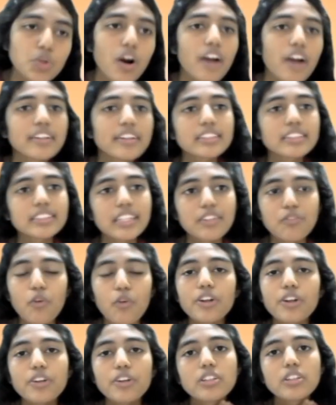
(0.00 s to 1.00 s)
to understand
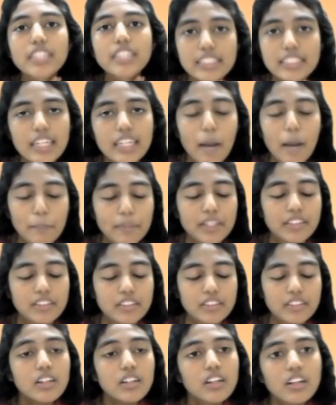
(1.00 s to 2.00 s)
what all things are happening
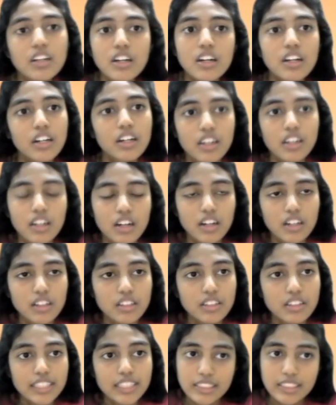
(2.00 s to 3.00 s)
in the
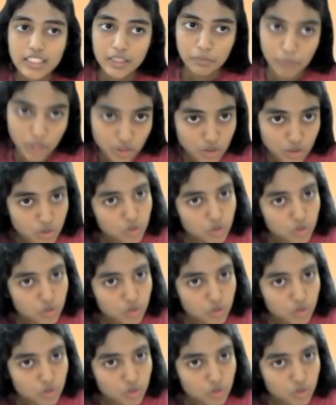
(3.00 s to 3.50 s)
SDS page.